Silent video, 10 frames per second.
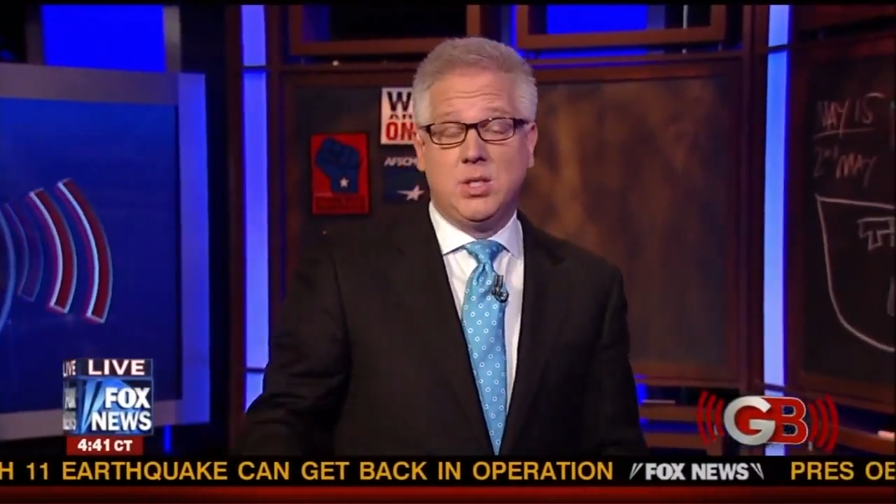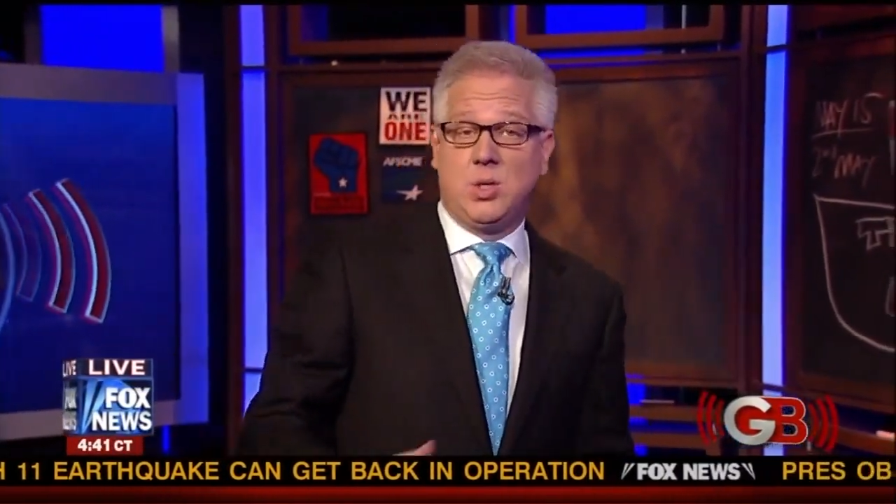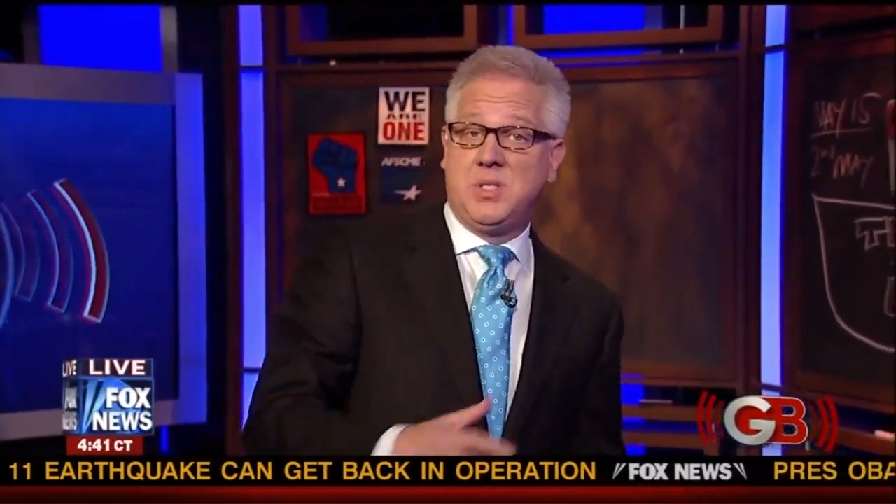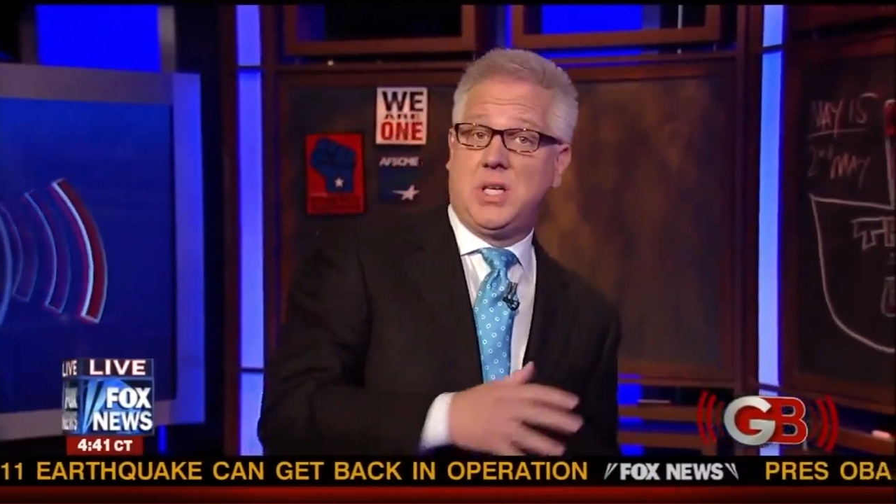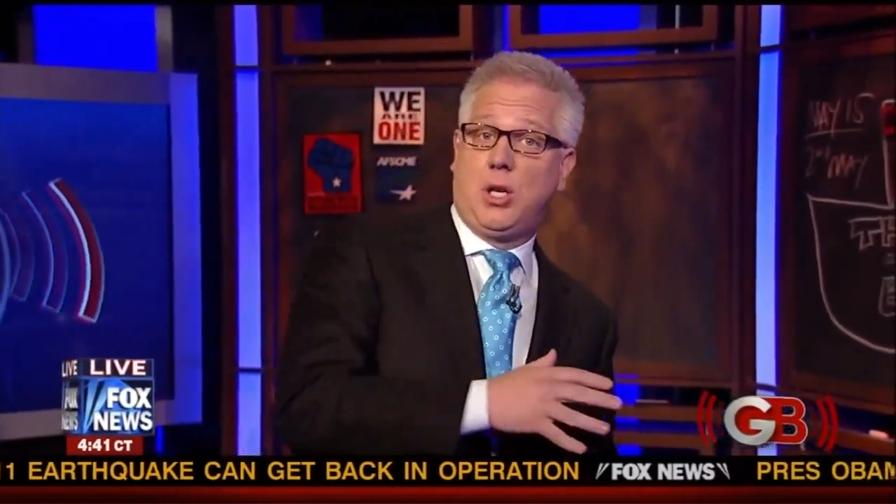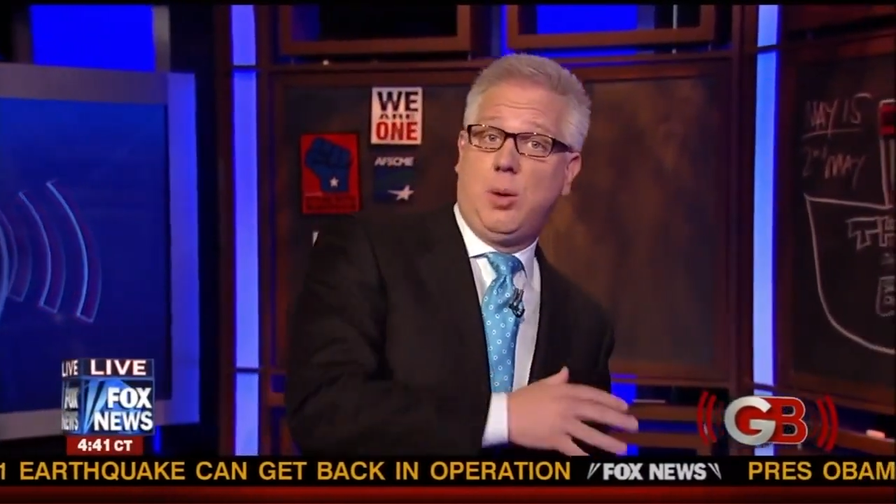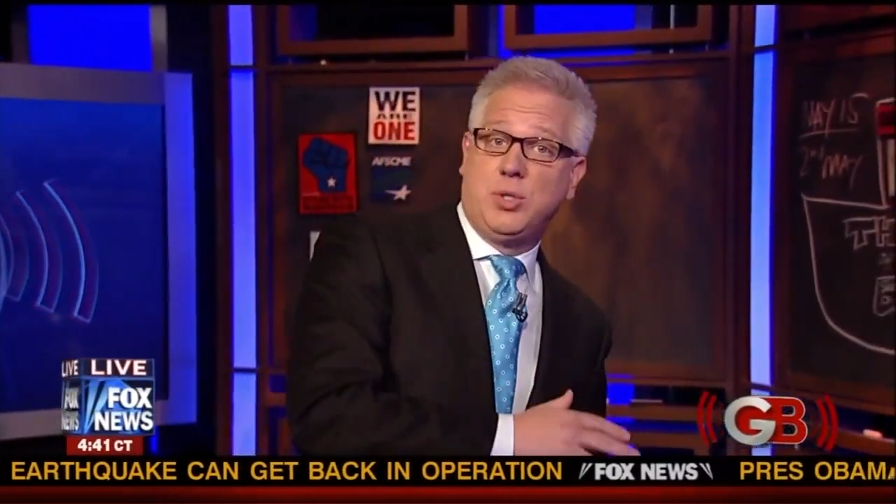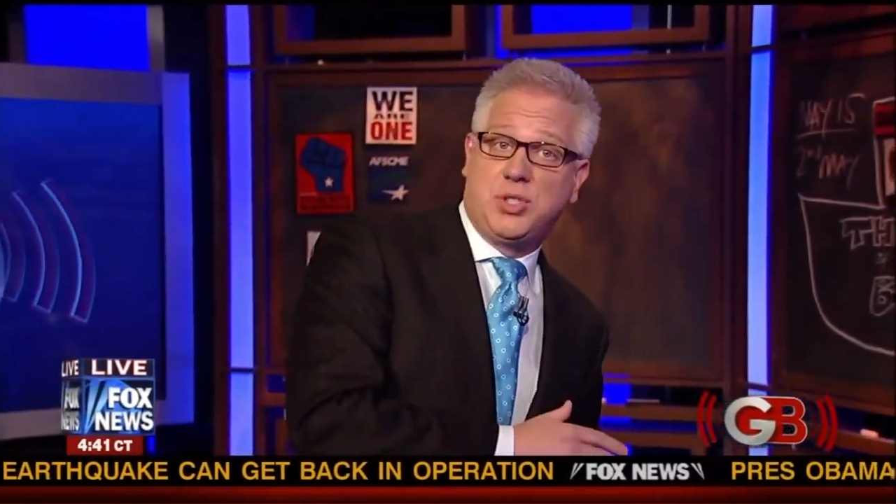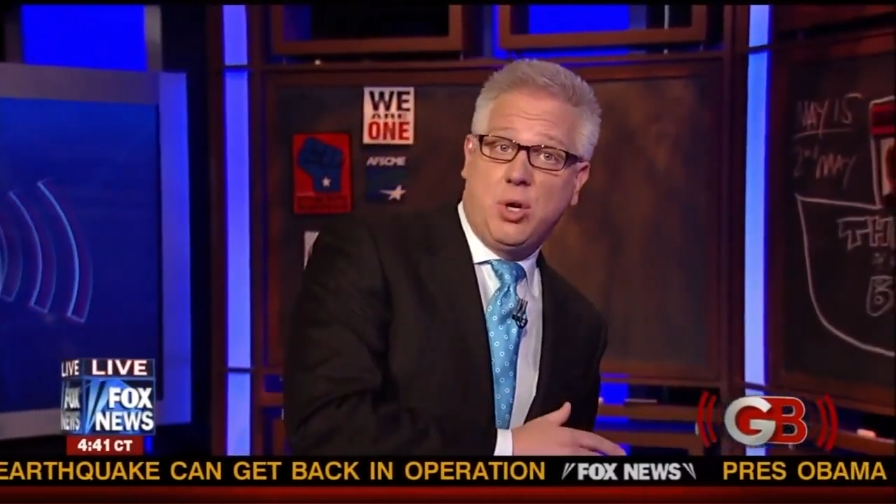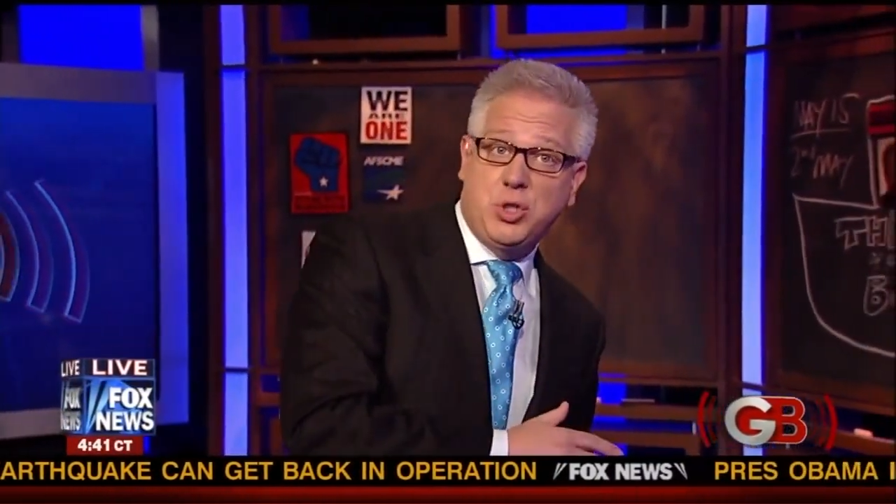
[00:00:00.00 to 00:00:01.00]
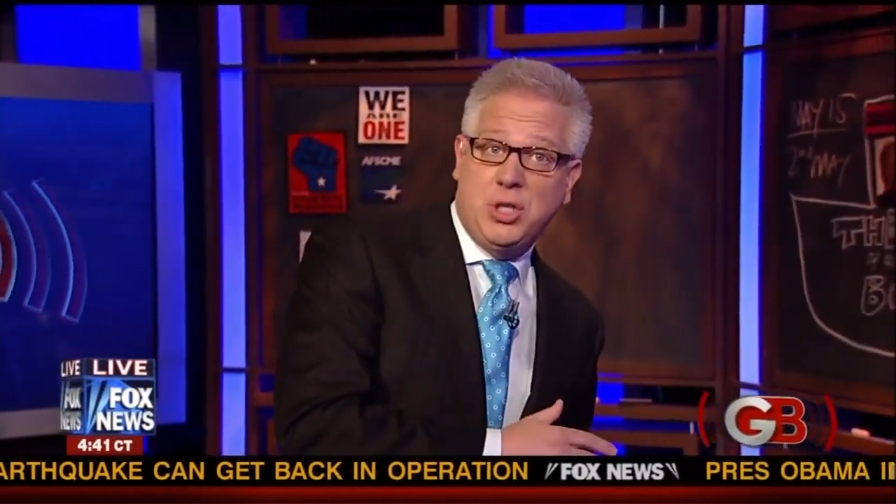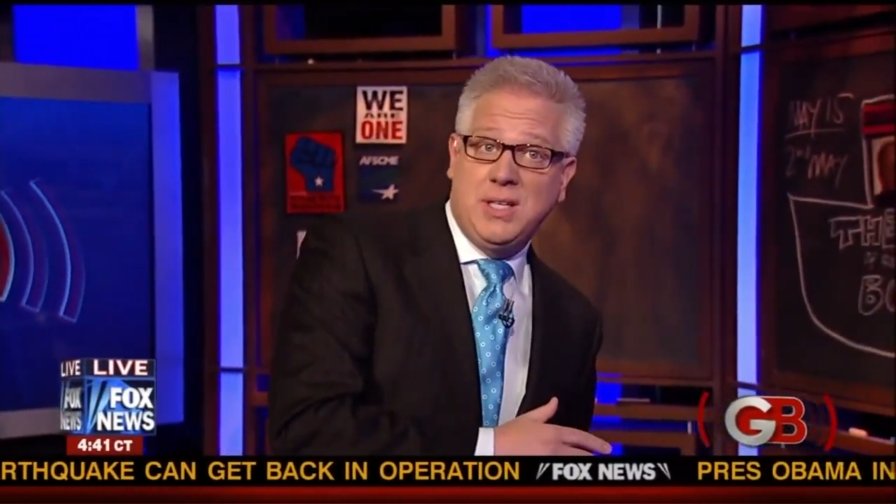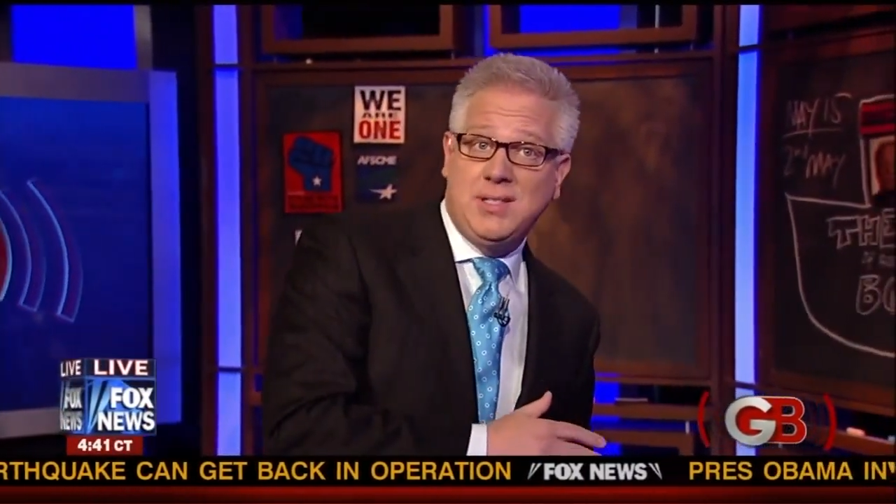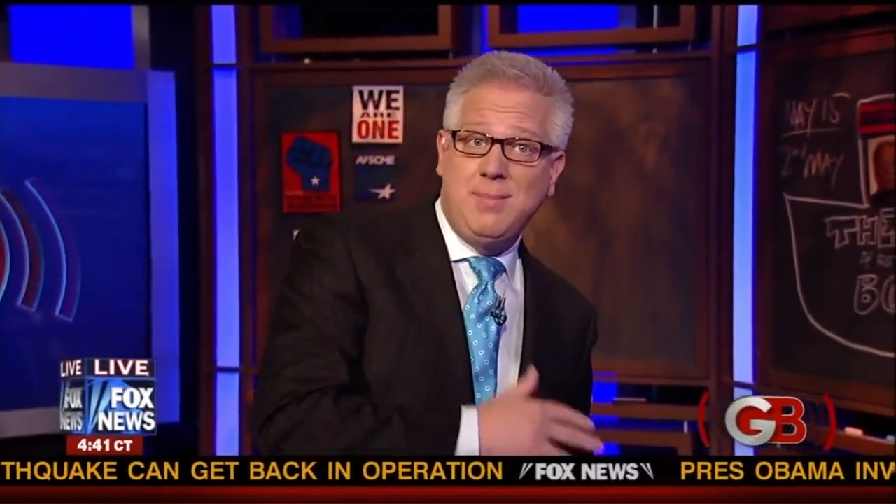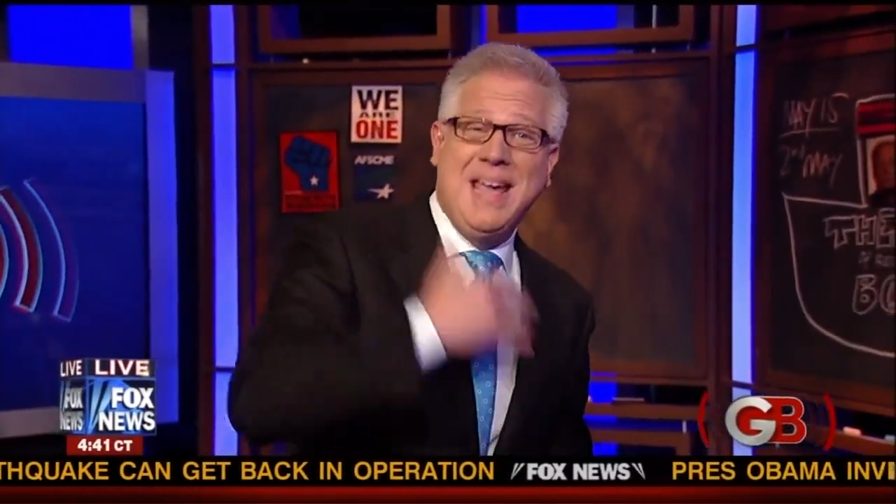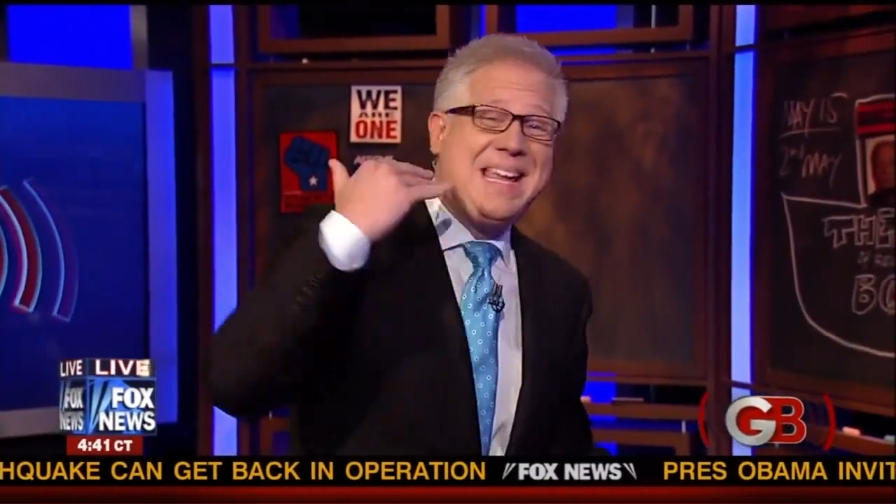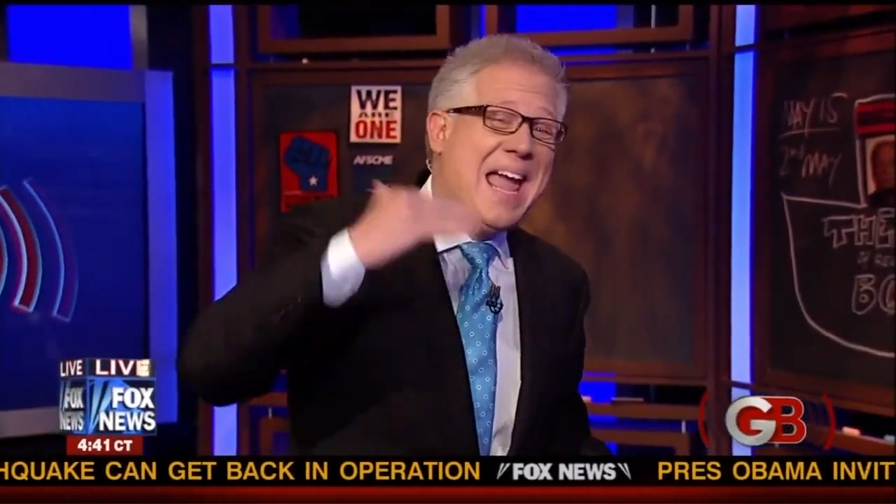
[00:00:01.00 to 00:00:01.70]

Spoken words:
so is it global socialism?